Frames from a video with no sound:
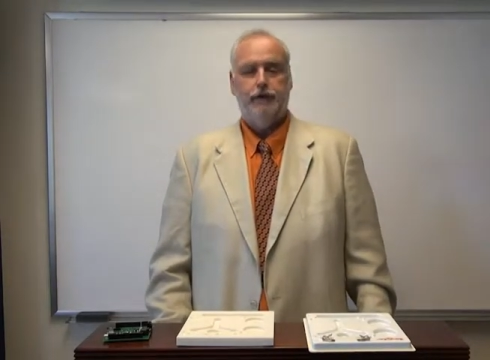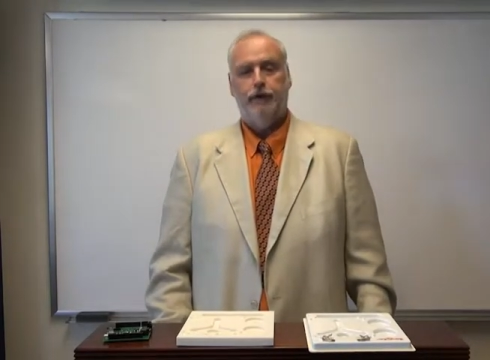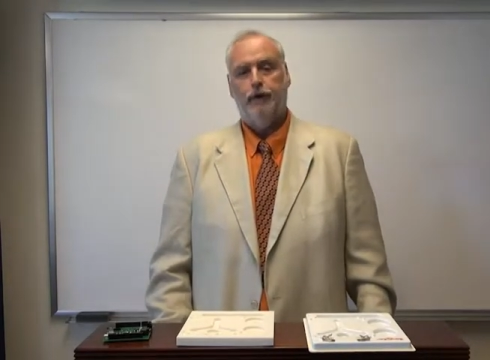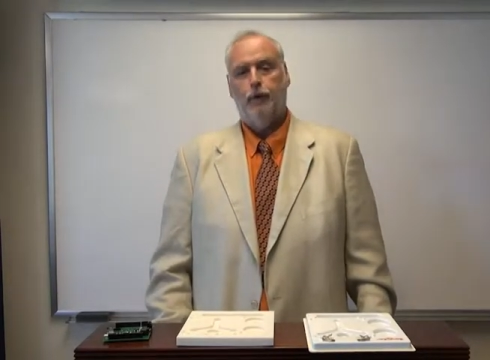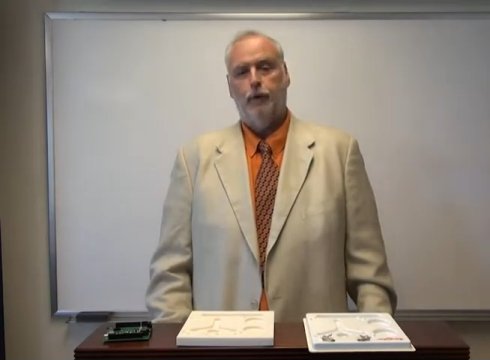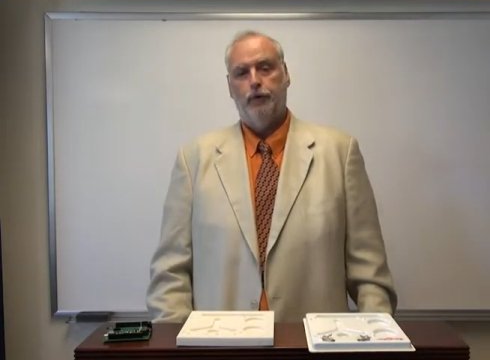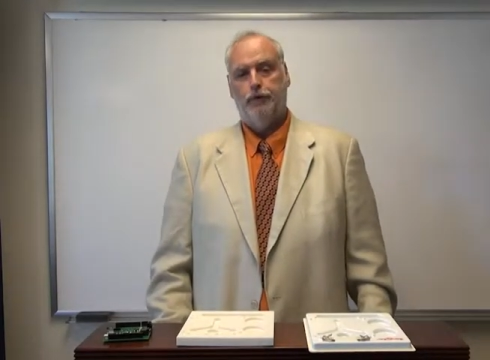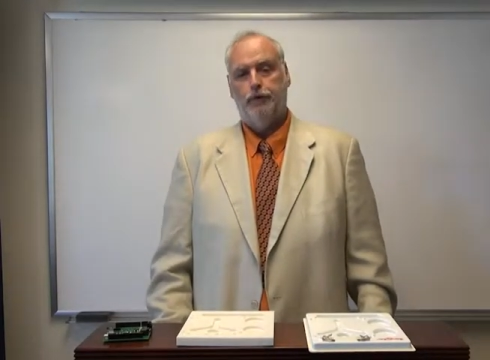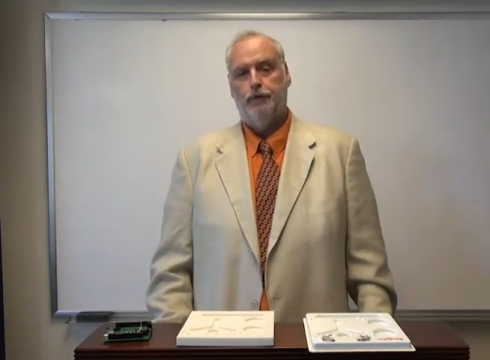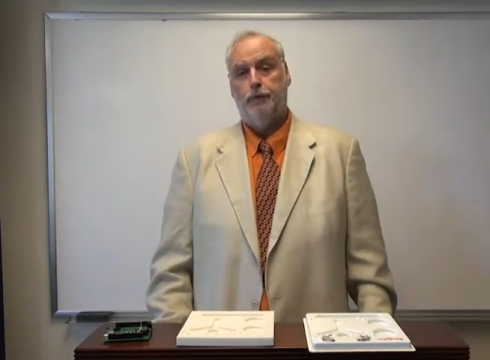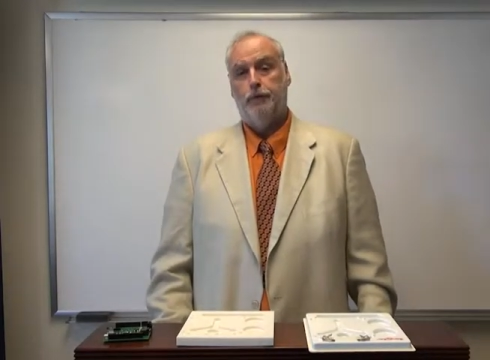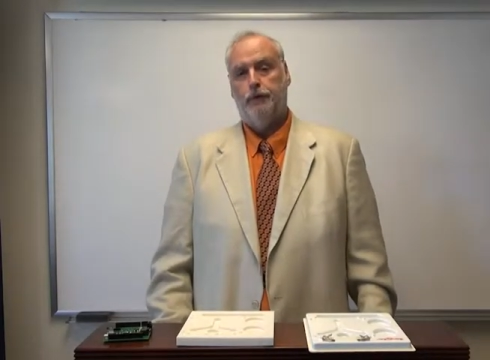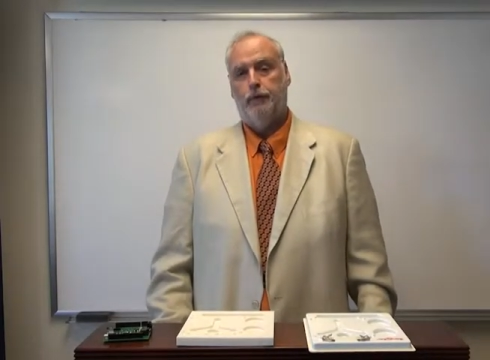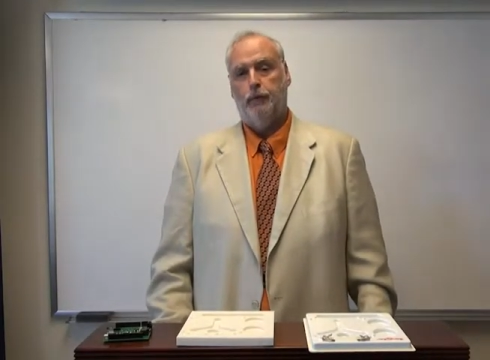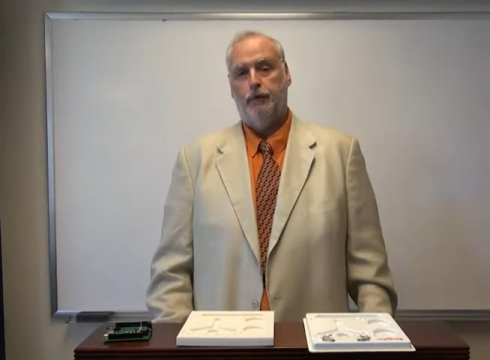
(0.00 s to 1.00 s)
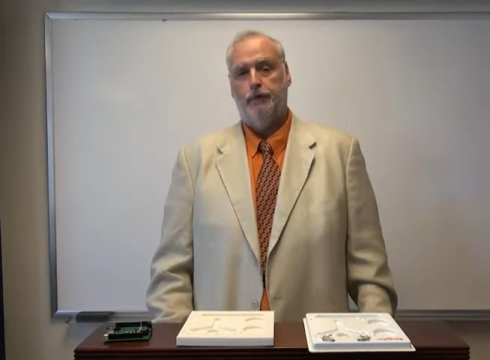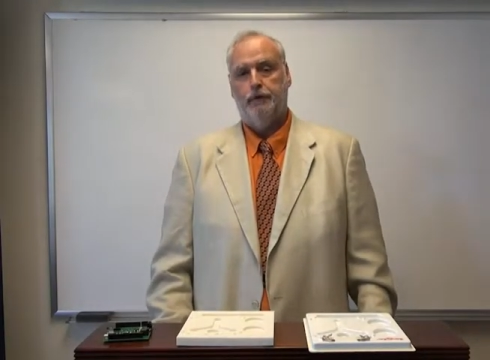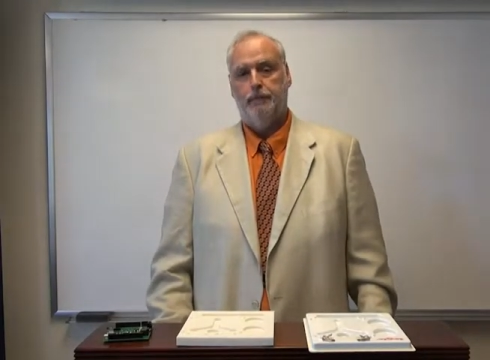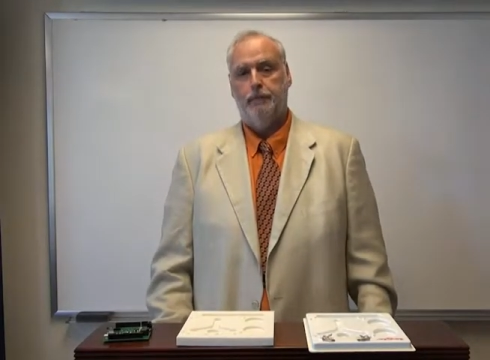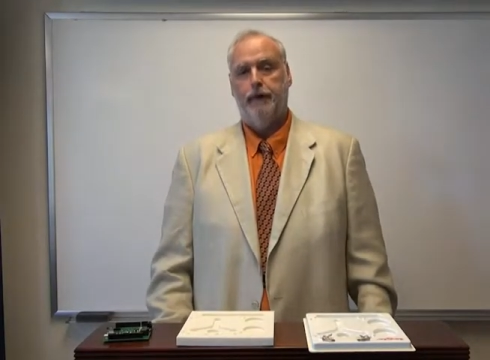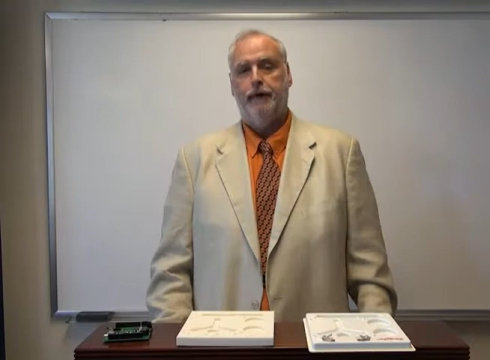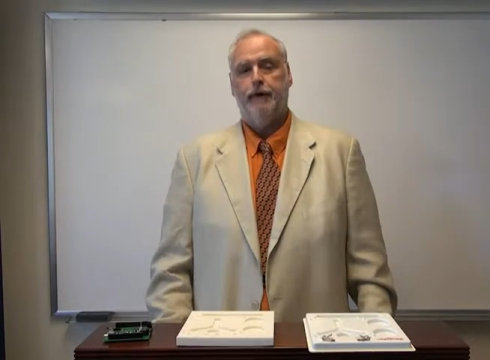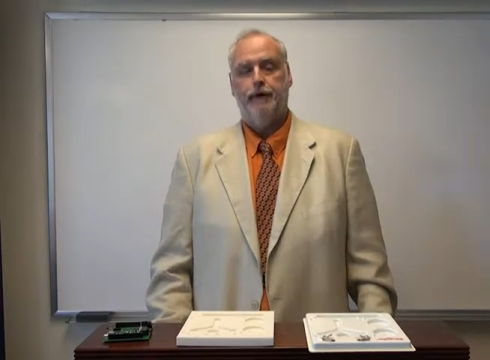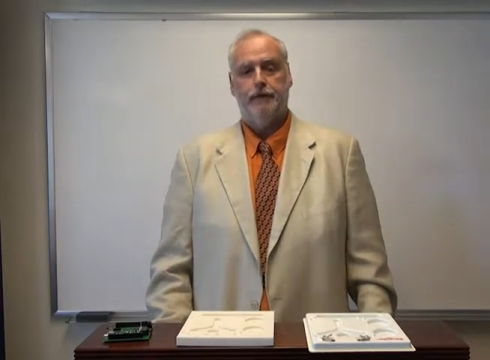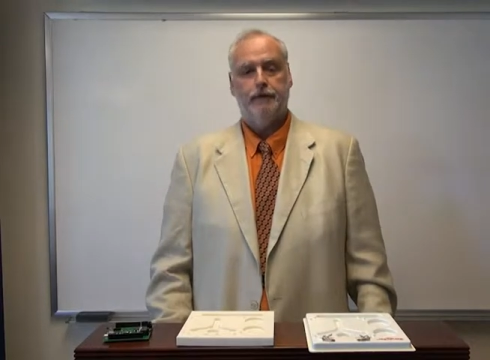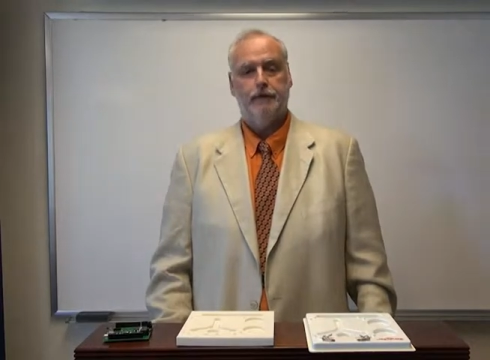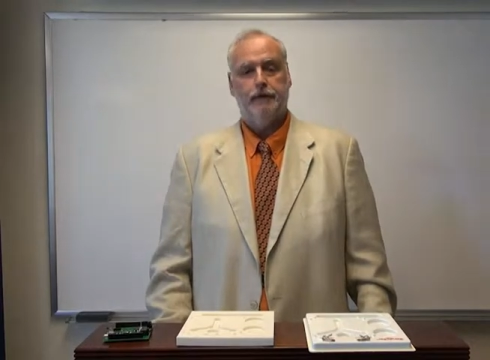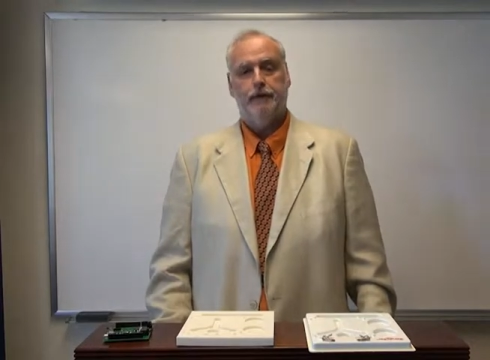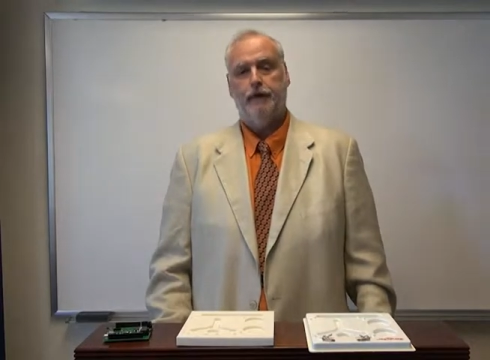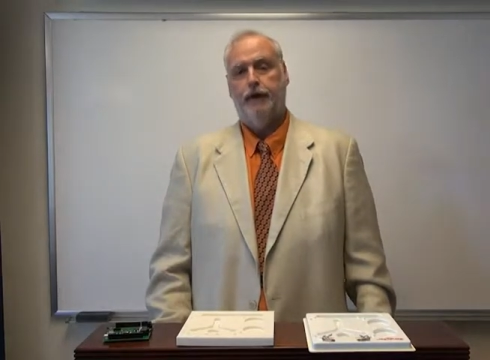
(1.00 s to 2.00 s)
take courses with the word comparative
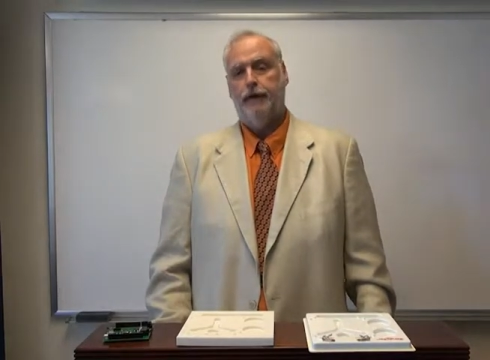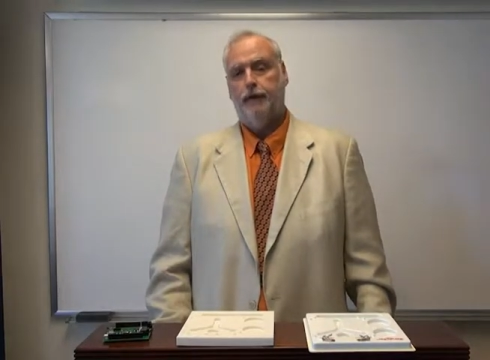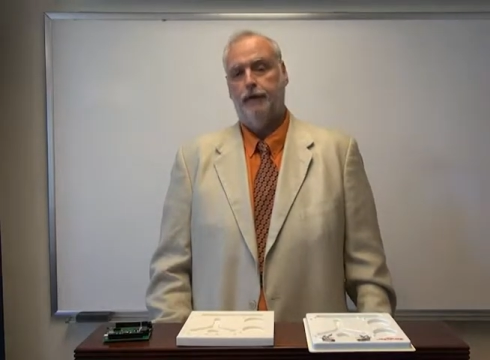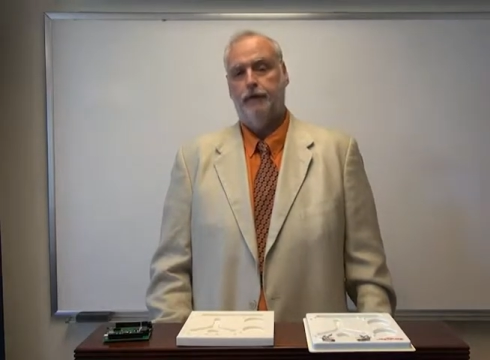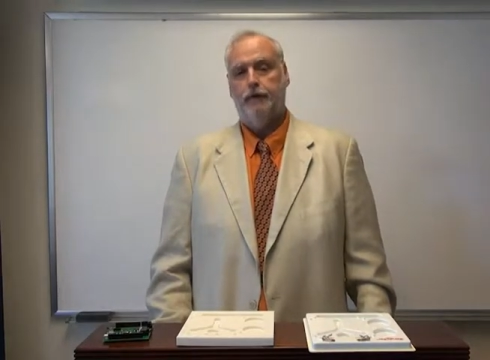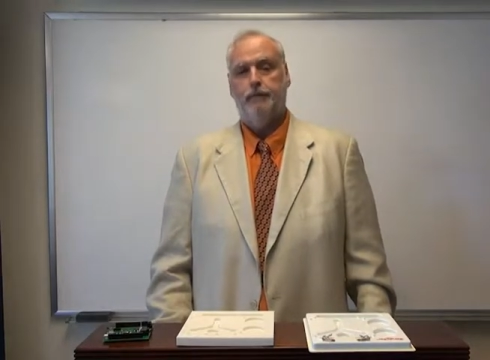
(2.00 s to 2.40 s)
in the title,